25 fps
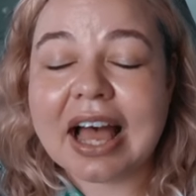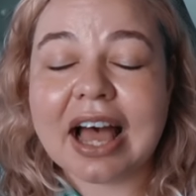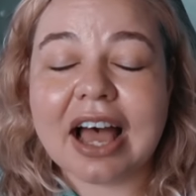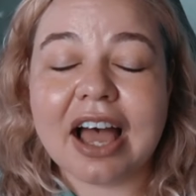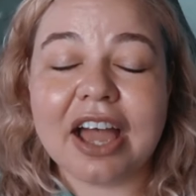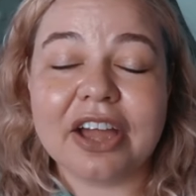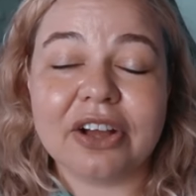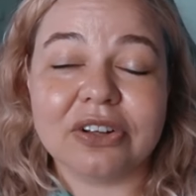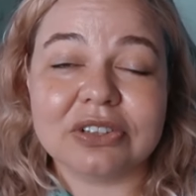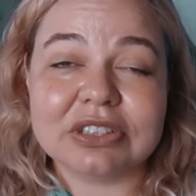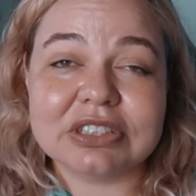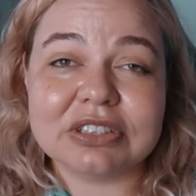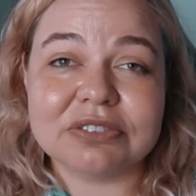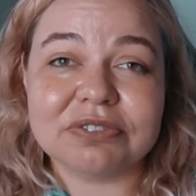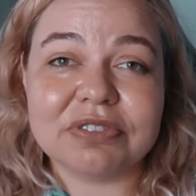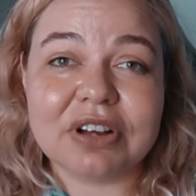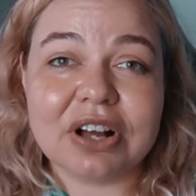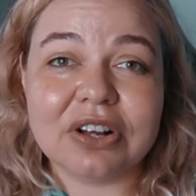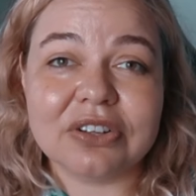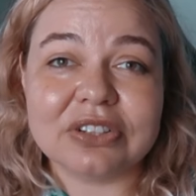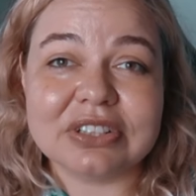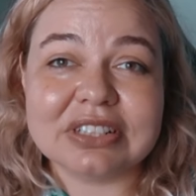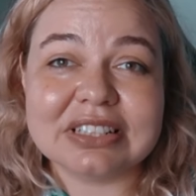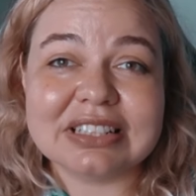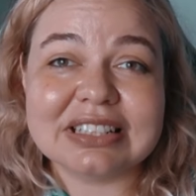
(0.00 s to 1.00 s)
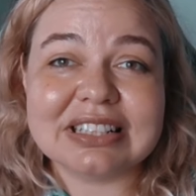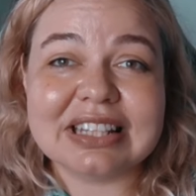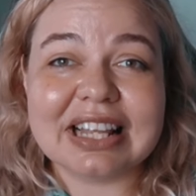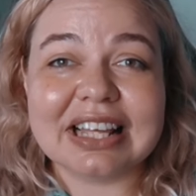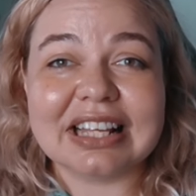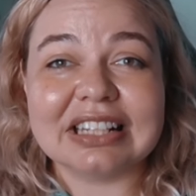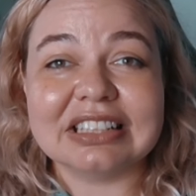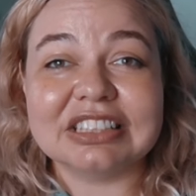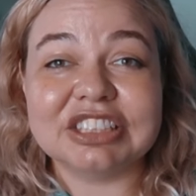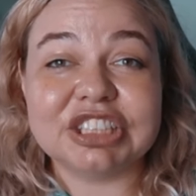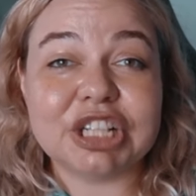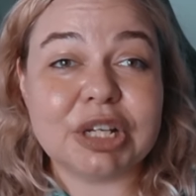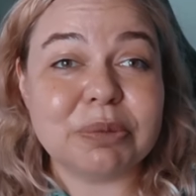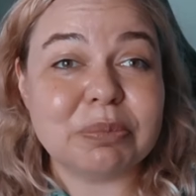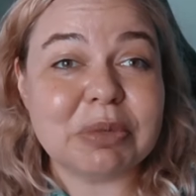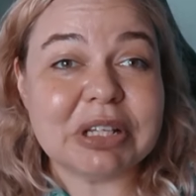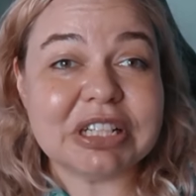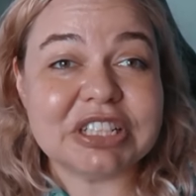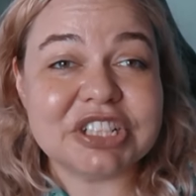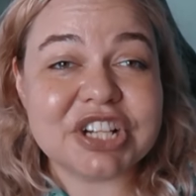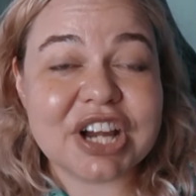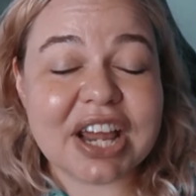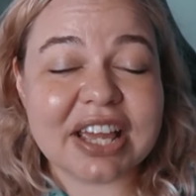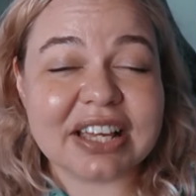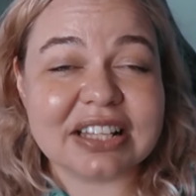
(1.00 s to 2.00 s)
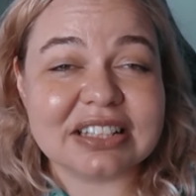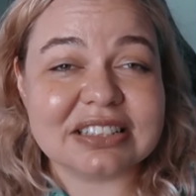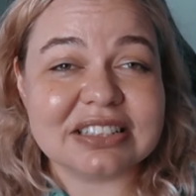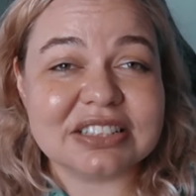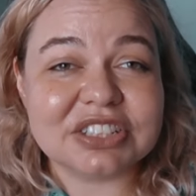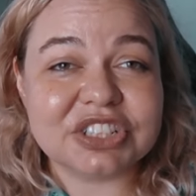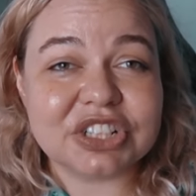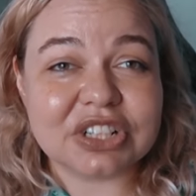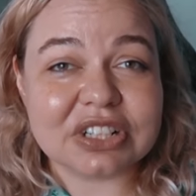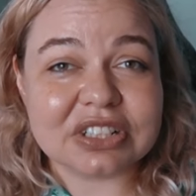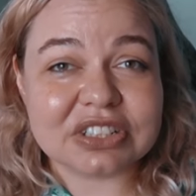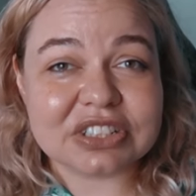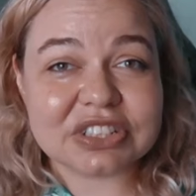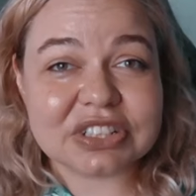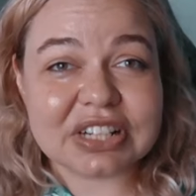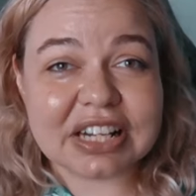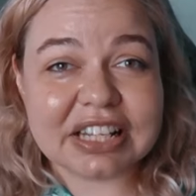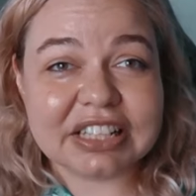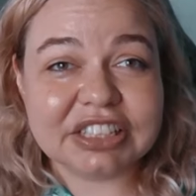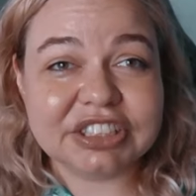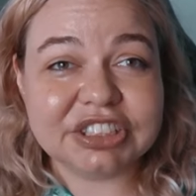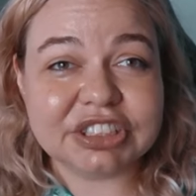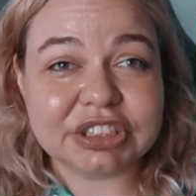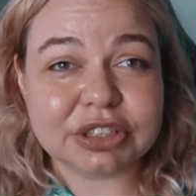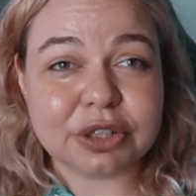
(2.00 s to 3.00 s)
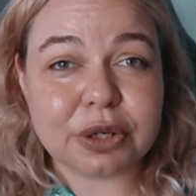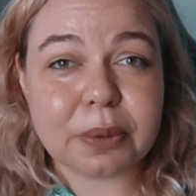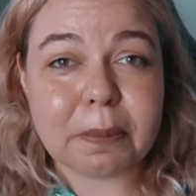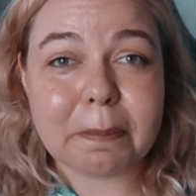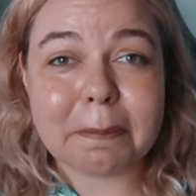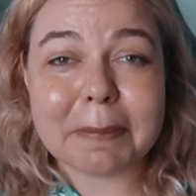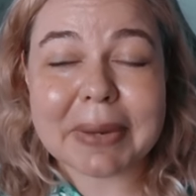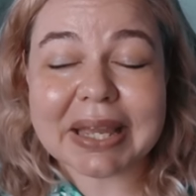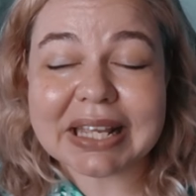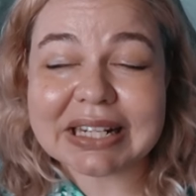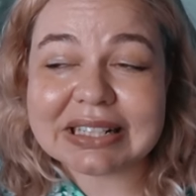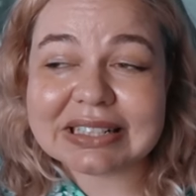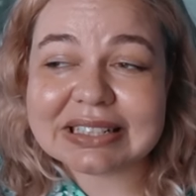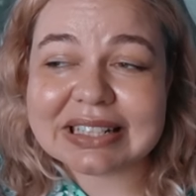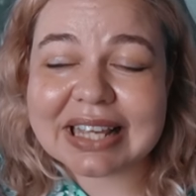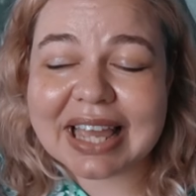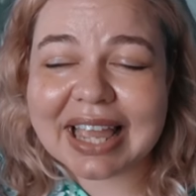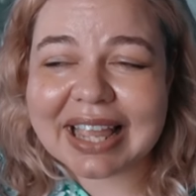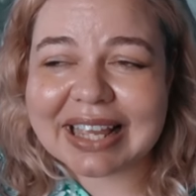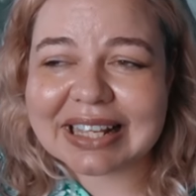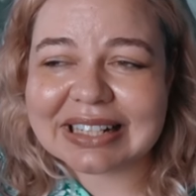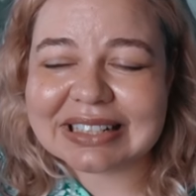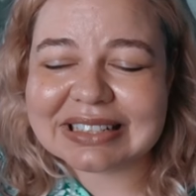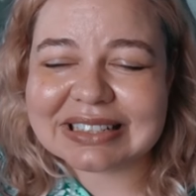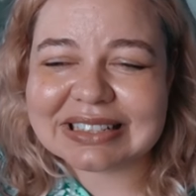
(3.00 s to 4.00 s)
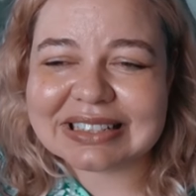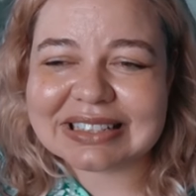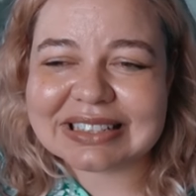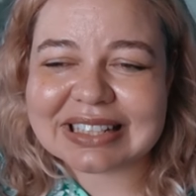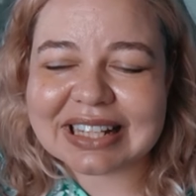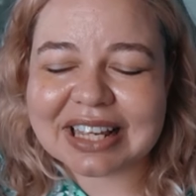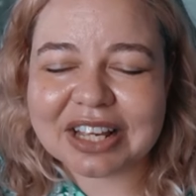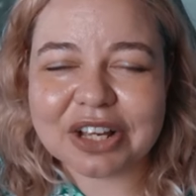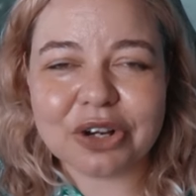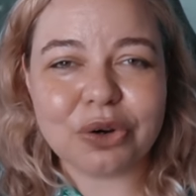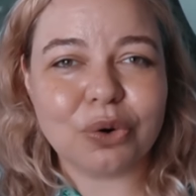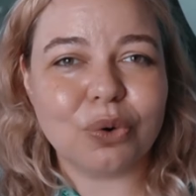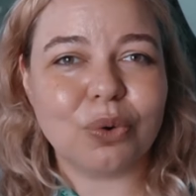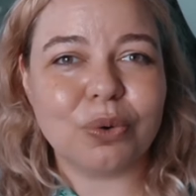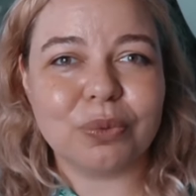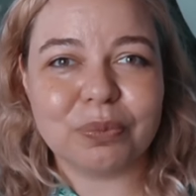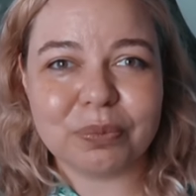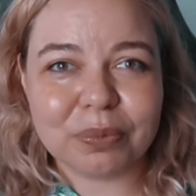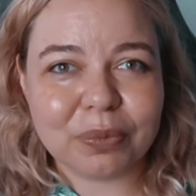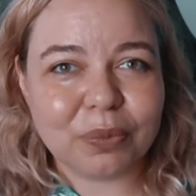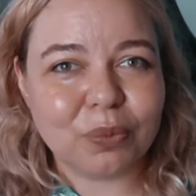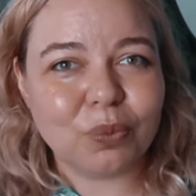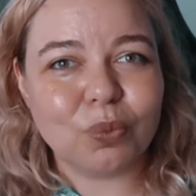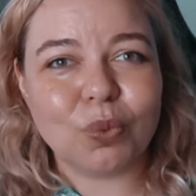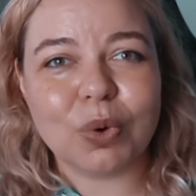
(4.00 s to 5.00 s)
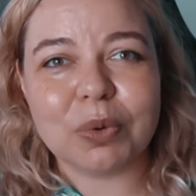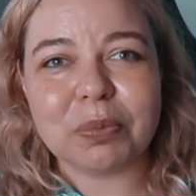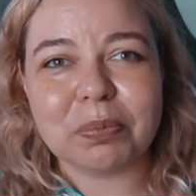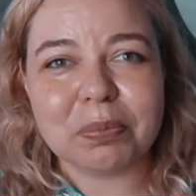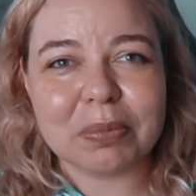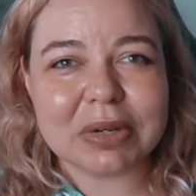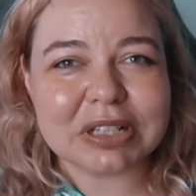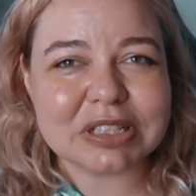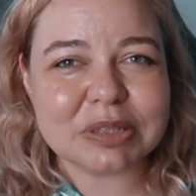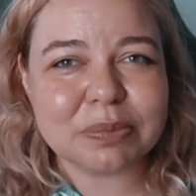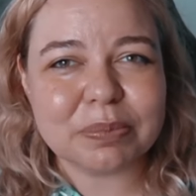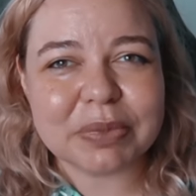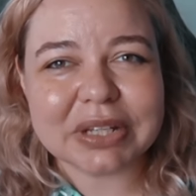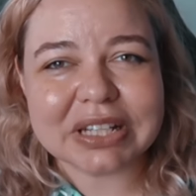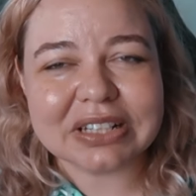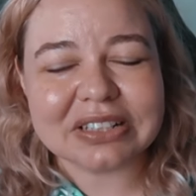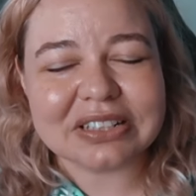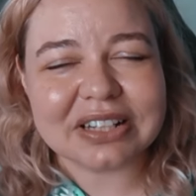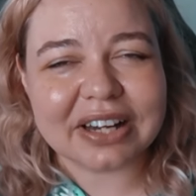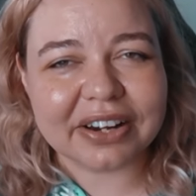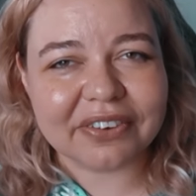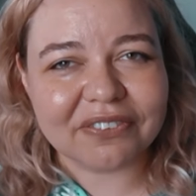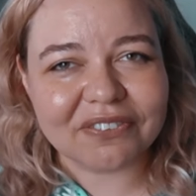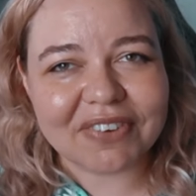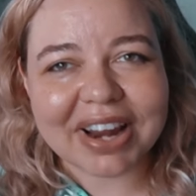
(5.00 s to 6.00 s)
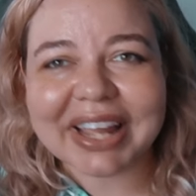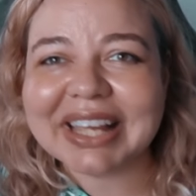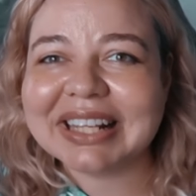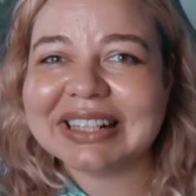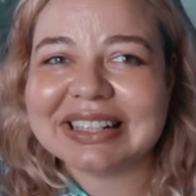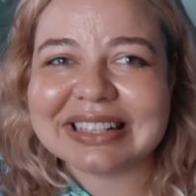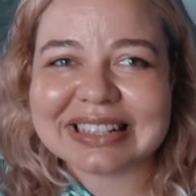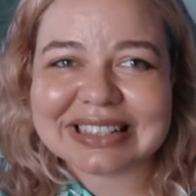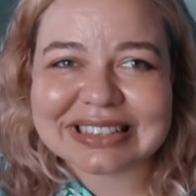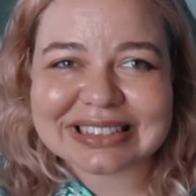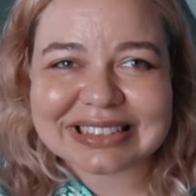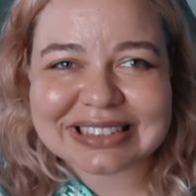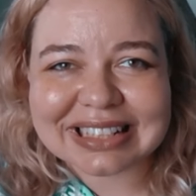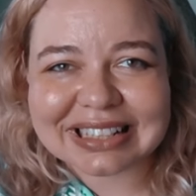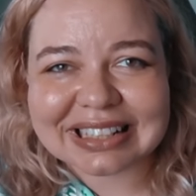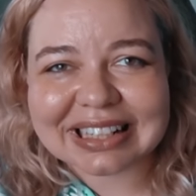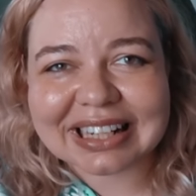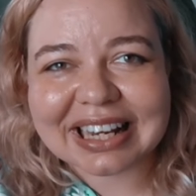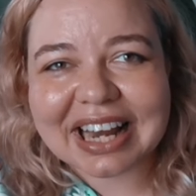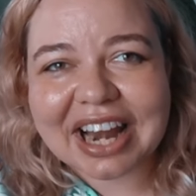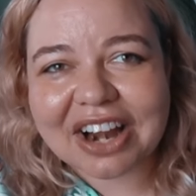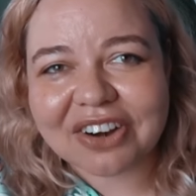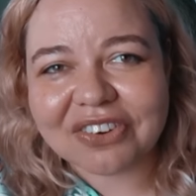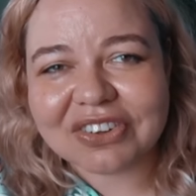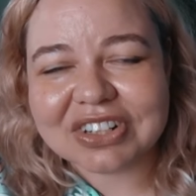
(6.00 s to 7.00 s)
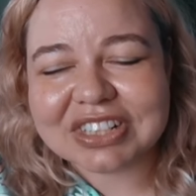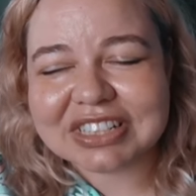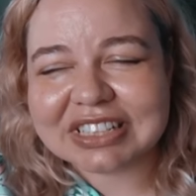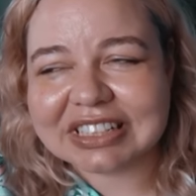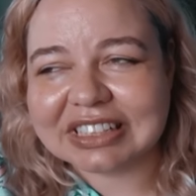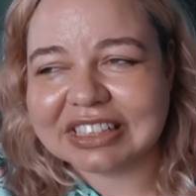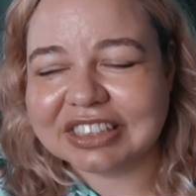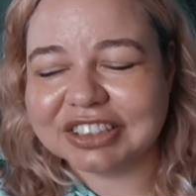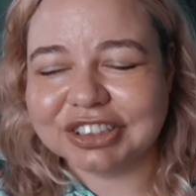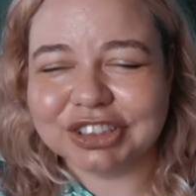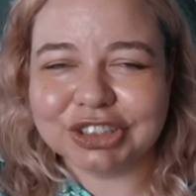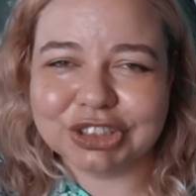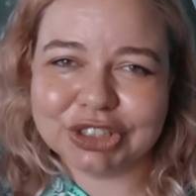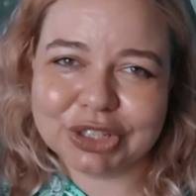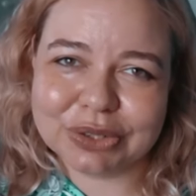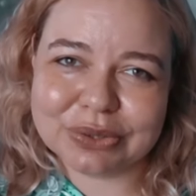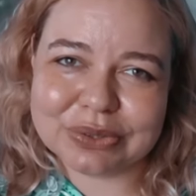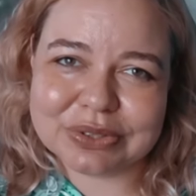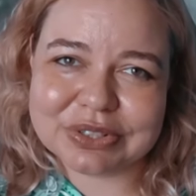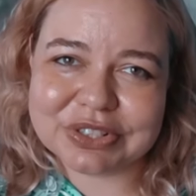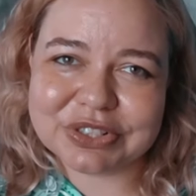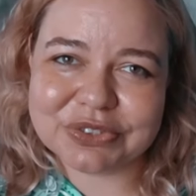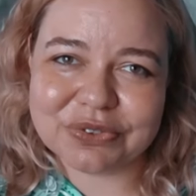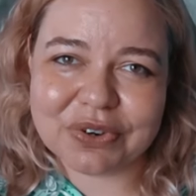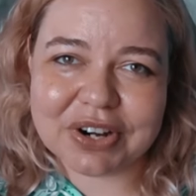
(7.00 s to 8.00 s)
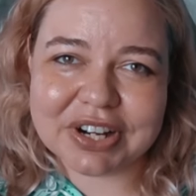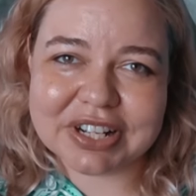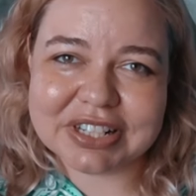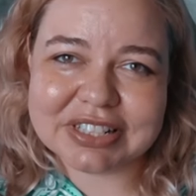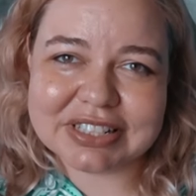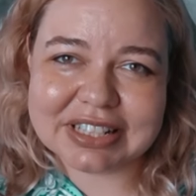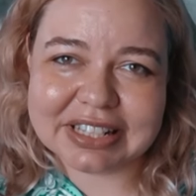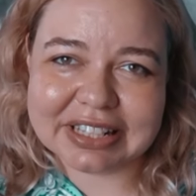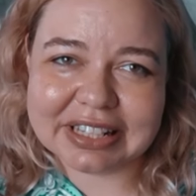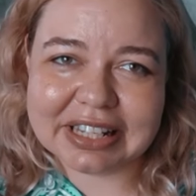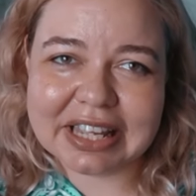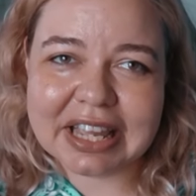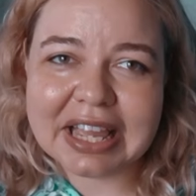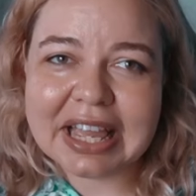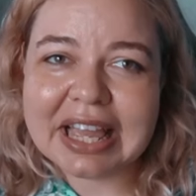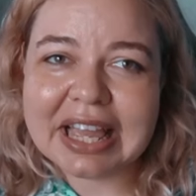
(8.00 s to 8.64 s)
I also found that Jamie Chang's translation maintains what must be a directness and clarity in Cho's writing.